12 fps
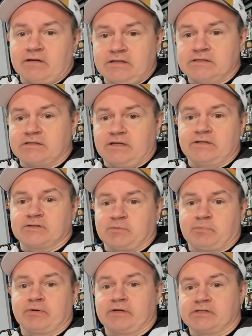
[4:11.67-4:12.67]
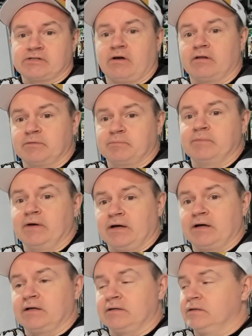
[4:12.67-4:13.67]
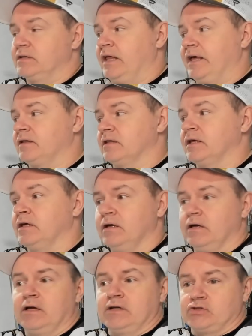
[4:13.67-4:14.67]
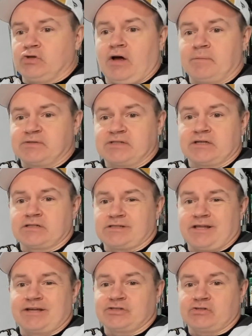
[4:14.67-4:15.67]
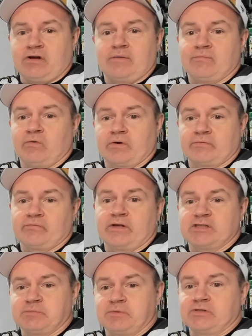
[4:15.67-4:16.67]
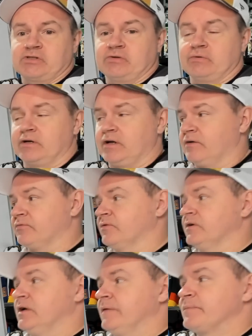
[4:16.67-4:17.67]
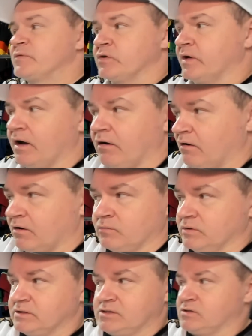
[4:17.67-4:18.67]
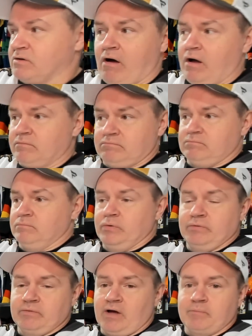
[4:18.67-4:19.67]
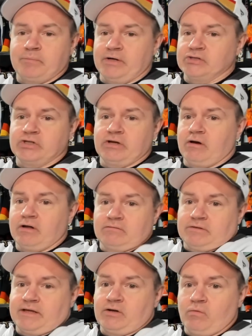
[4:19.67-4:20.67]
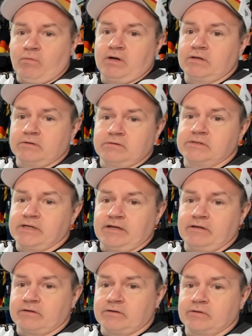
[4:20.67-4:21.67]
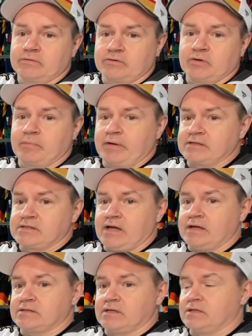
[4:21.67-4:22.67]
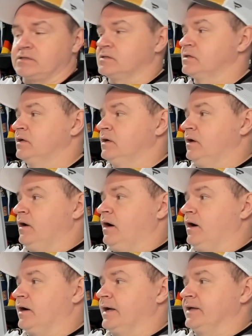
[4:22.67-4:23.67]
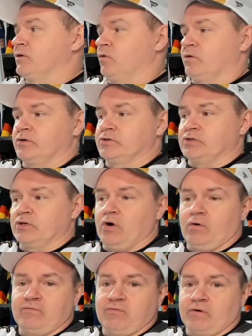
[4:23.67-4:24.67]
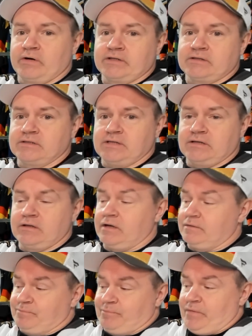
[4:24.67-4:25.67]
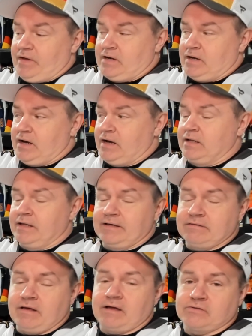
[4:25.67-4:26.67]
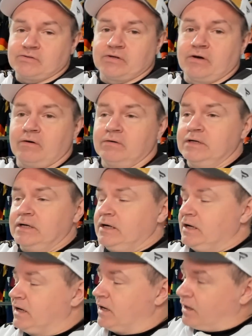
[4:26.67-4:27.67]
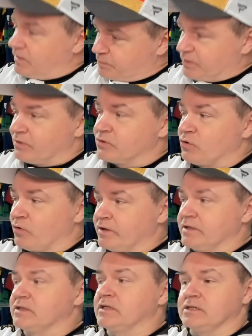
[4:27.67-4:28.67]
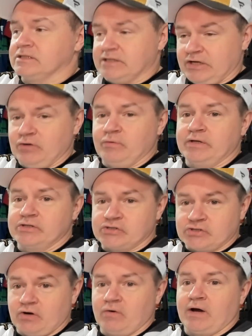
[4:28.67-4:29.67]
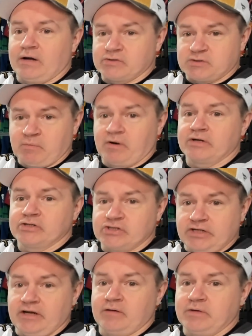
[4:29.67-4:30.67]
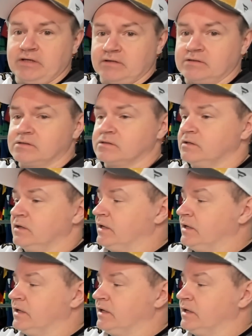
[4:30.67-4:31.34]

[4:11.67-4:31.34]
He's seen as a pretty solid, likely top six / top four defenseman soon enough. So yeah, Ottawa's not budging on. They don't want to lose any of their best assets in order to go for it at the deadline. And I kind of like that. So Pierre Dorion continuing to show how smart a GM he is.